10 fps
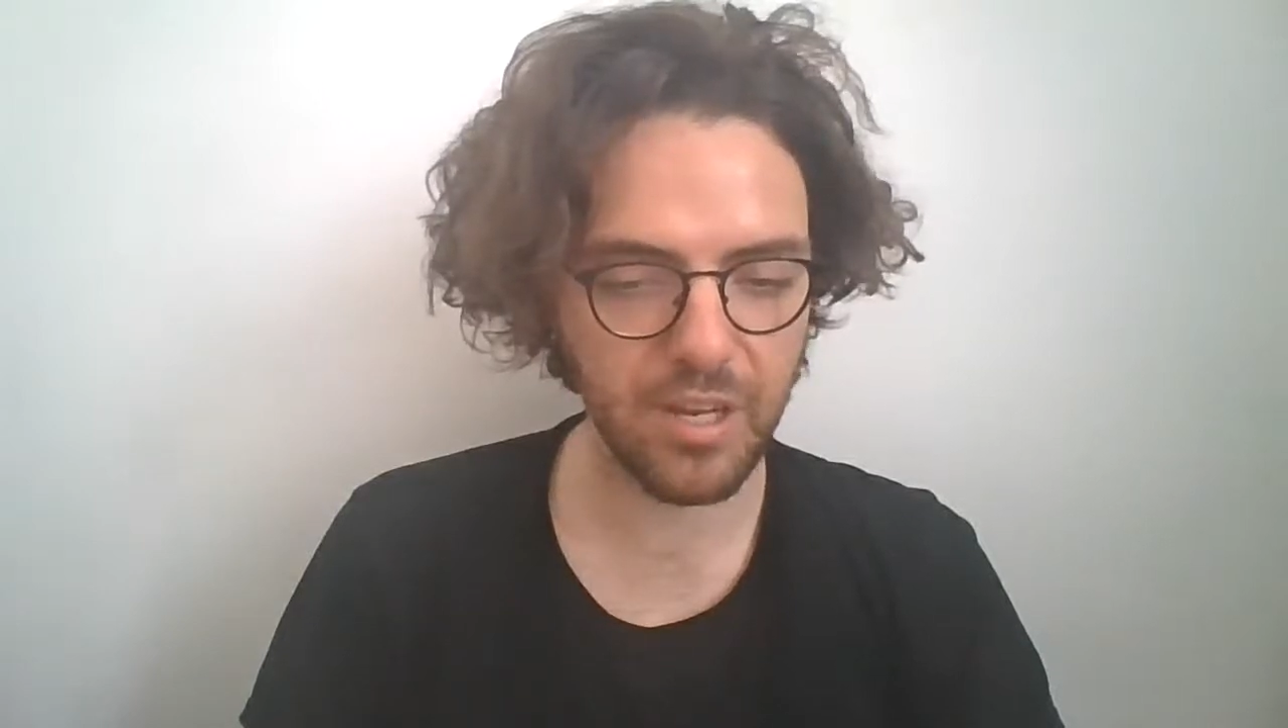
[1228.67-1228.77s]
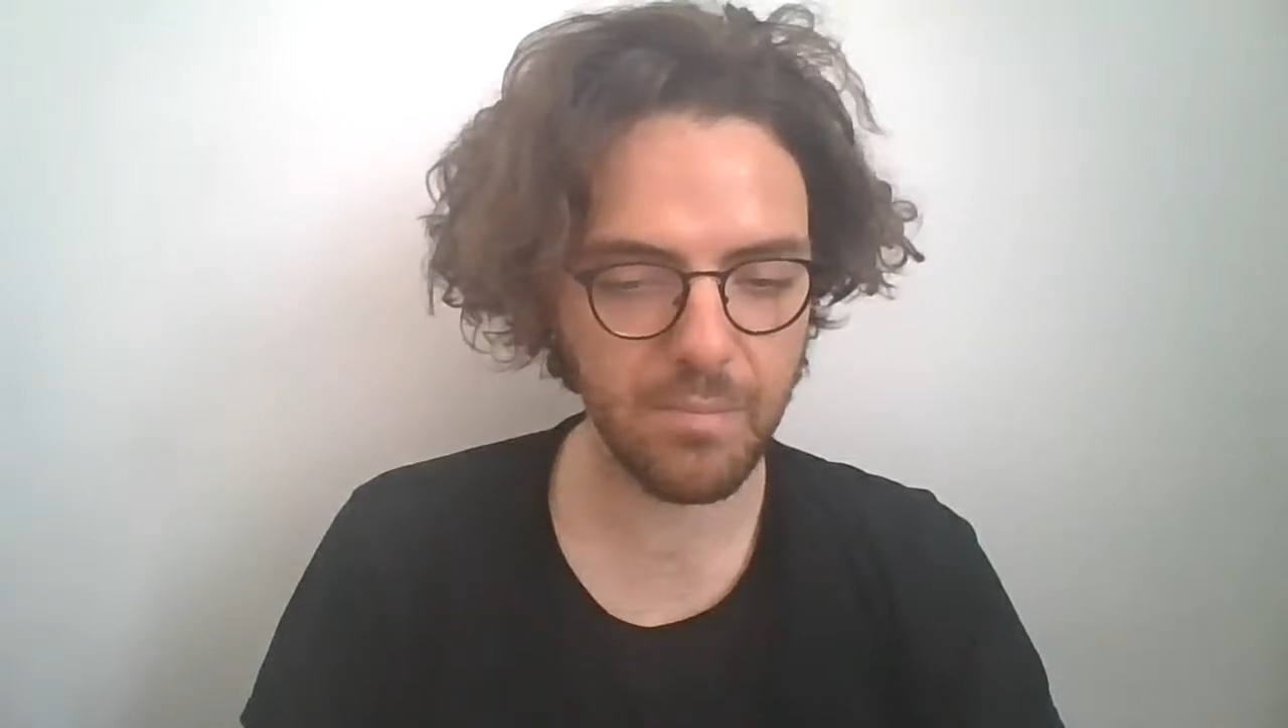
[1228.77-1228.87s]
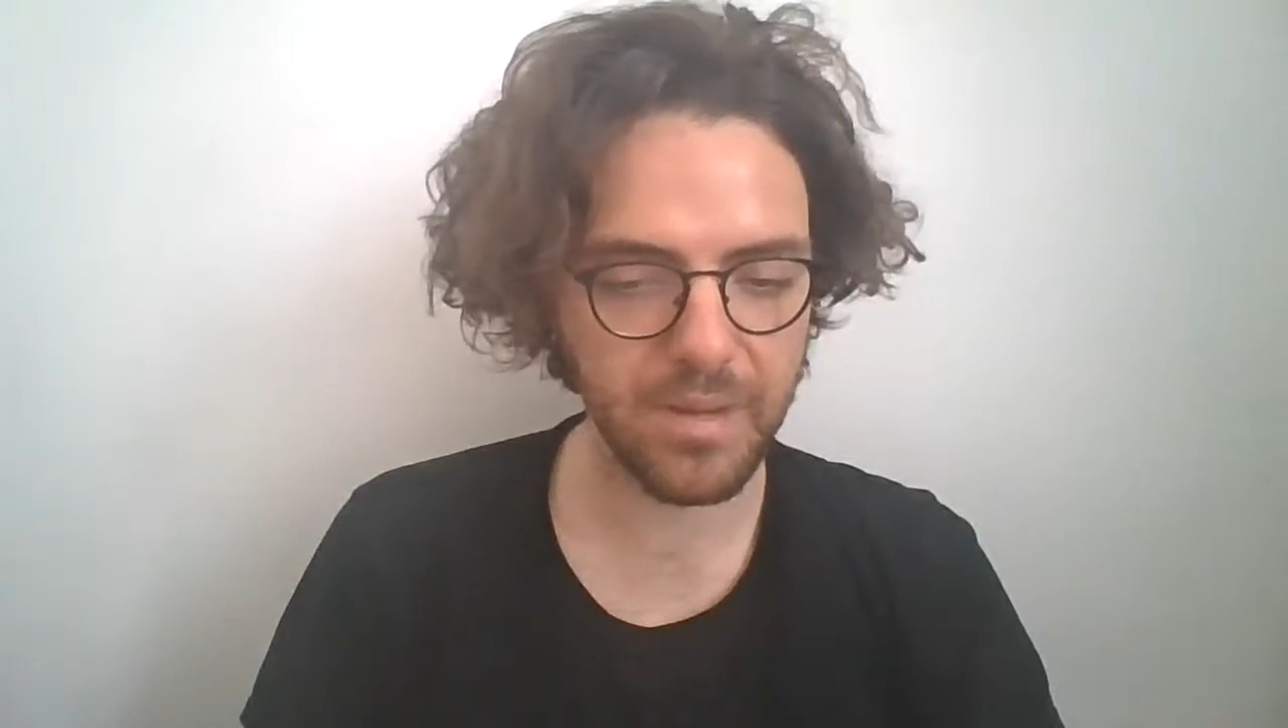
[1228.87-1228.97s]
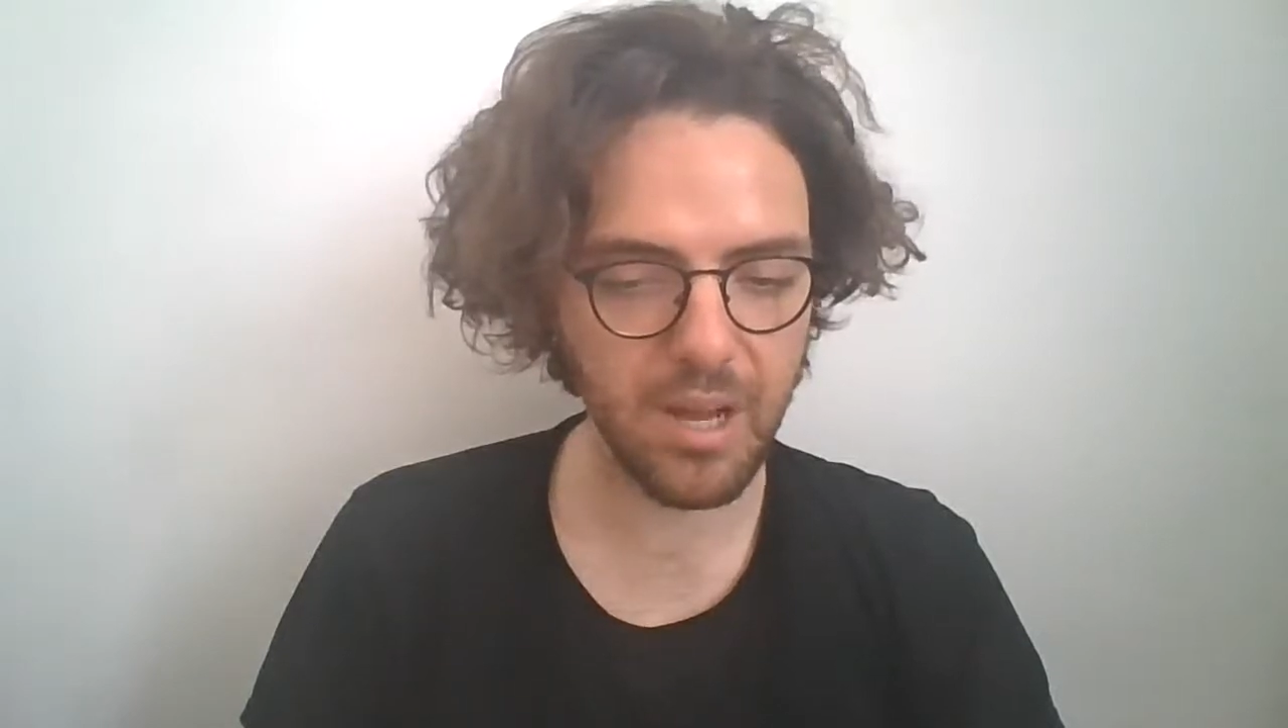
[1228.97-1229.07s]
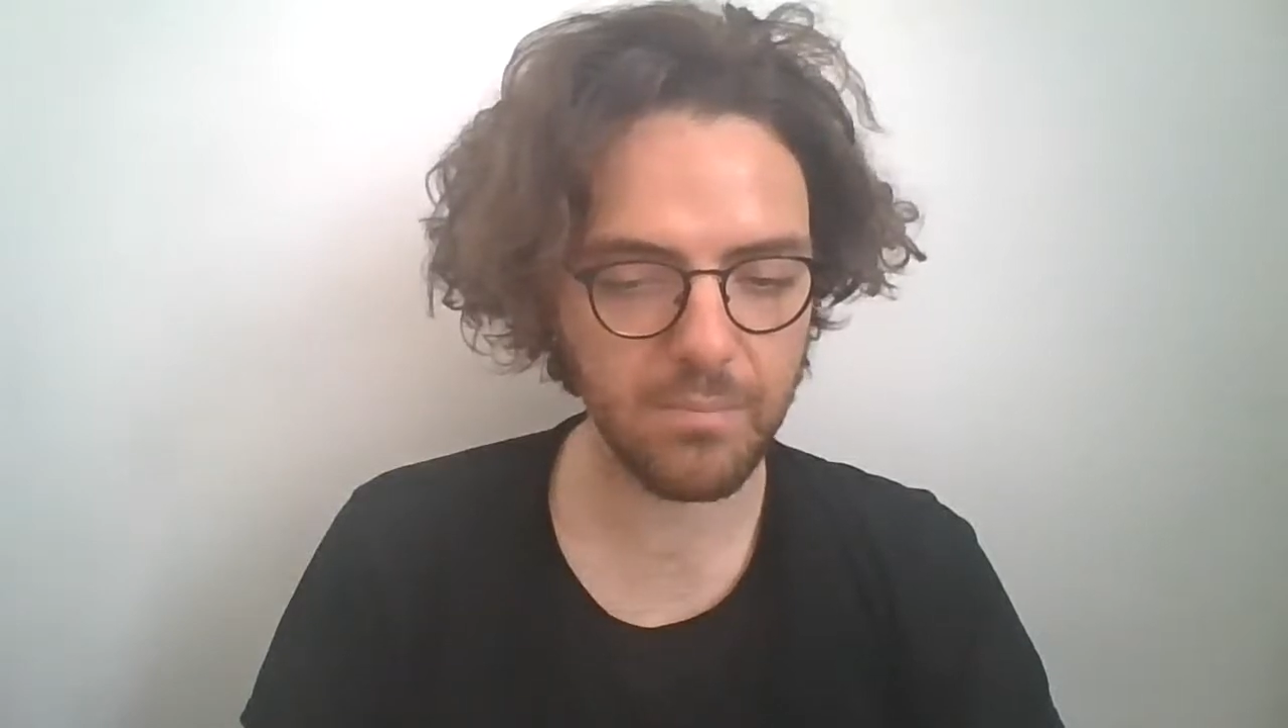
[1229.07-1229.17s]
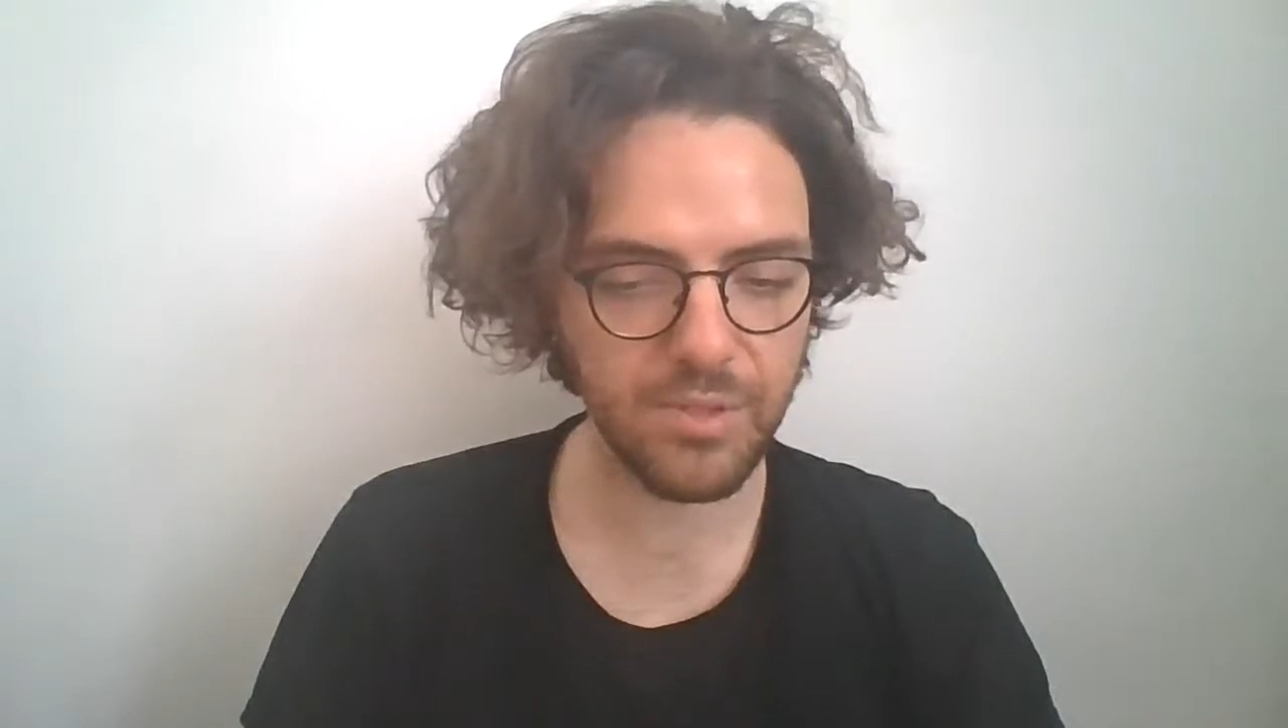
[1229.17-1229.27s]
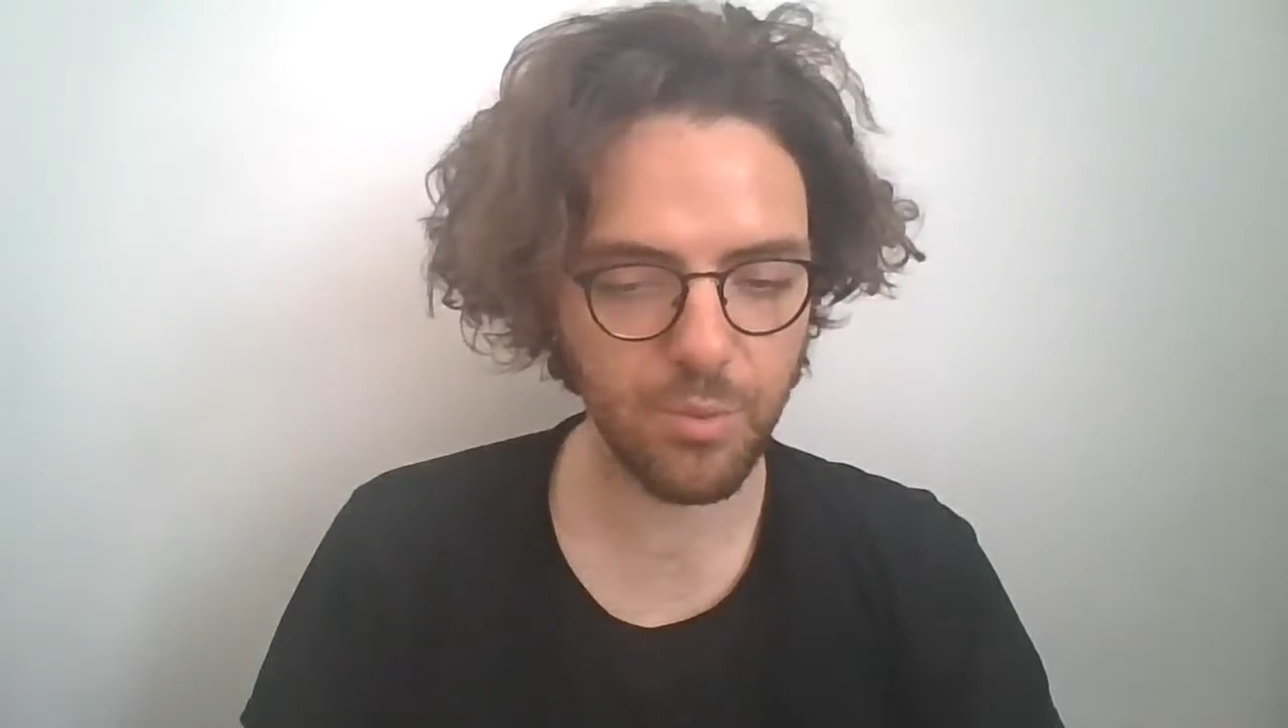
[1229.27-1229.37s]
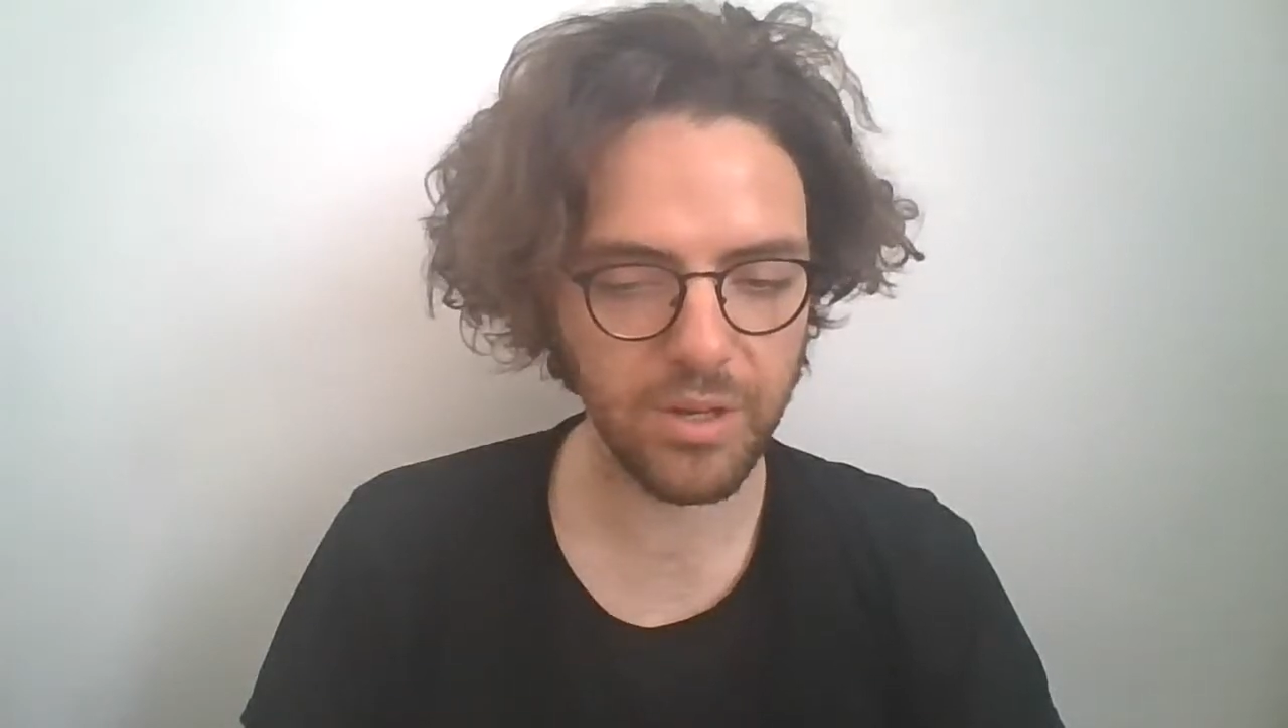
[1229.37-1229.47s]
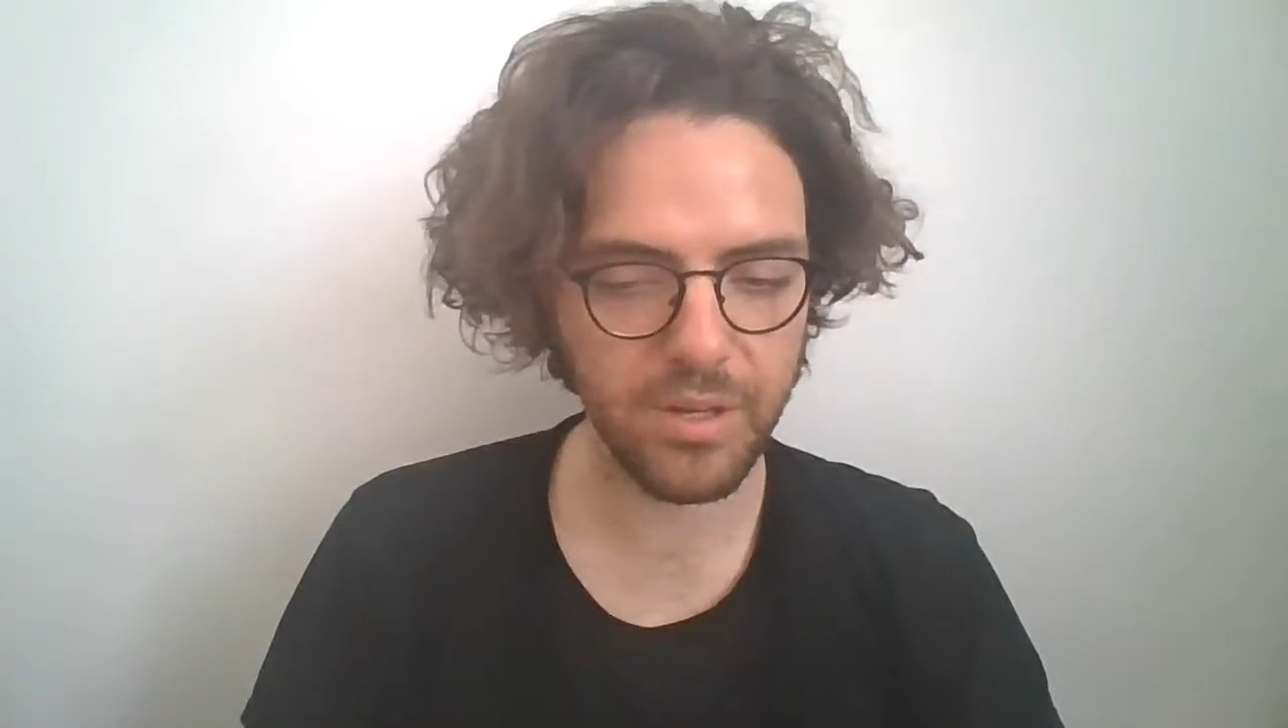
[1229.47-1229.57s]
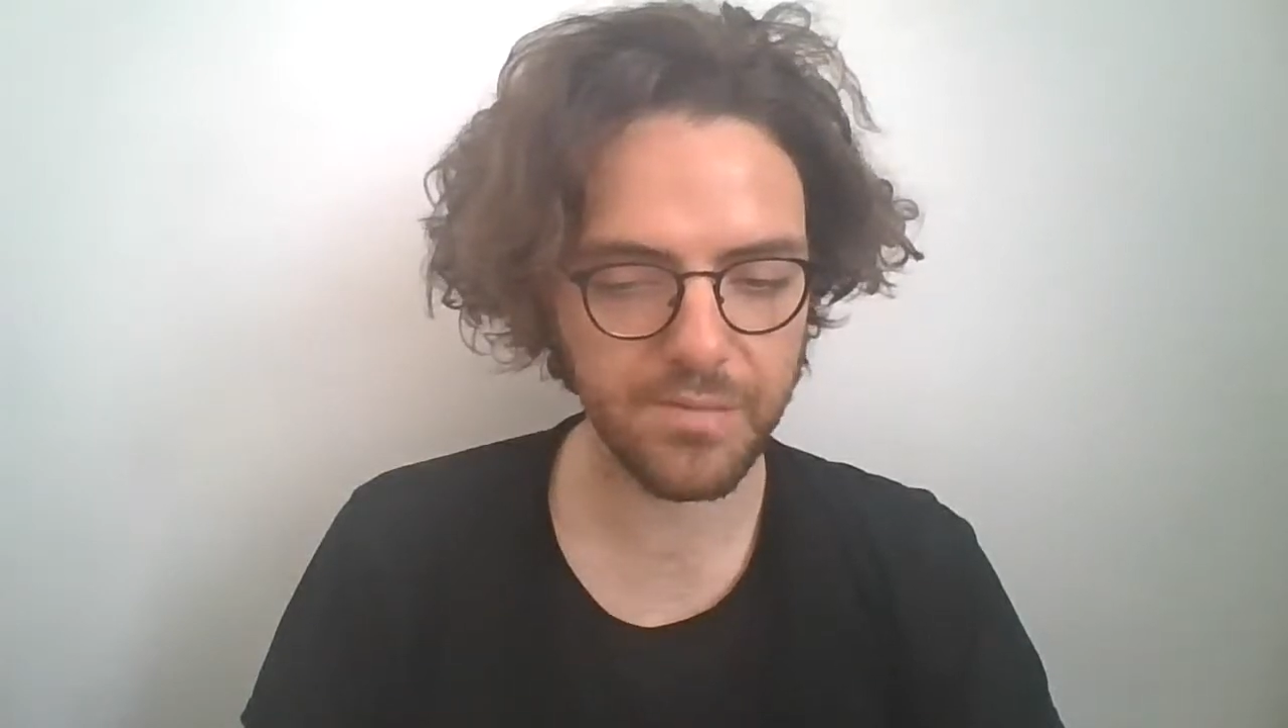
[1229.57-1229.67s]
and becomes
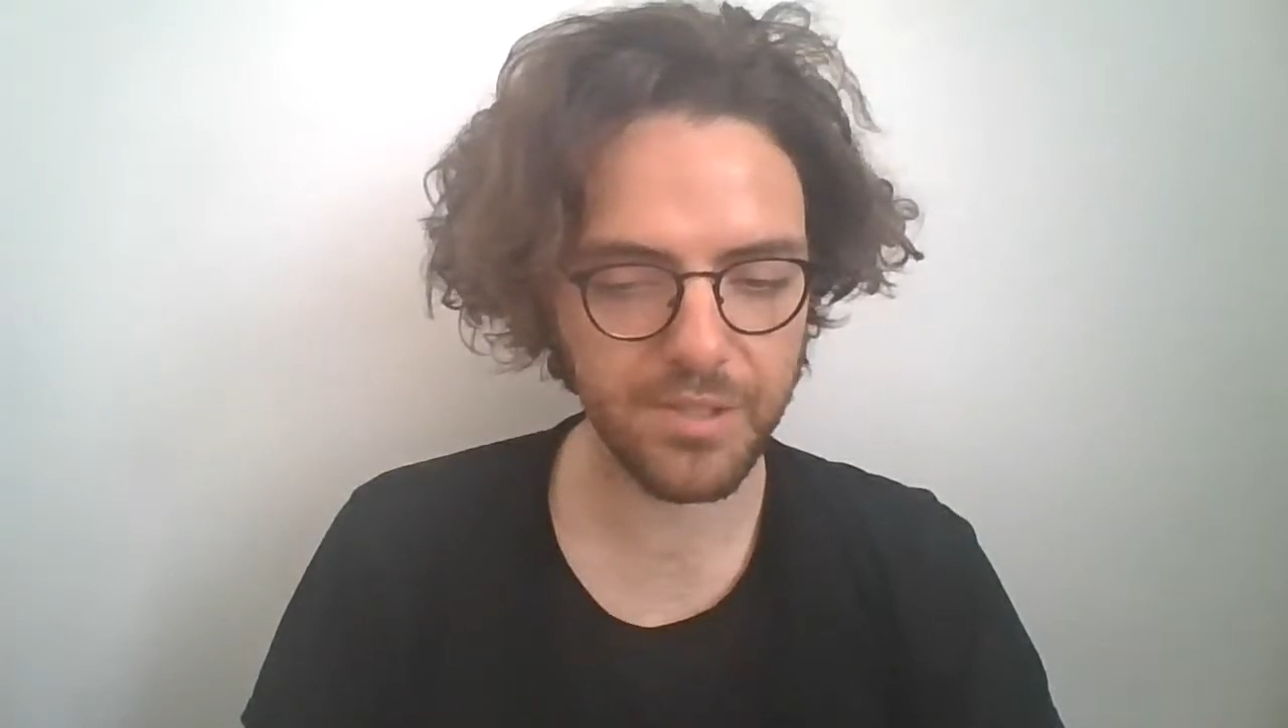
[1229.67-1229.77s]
one of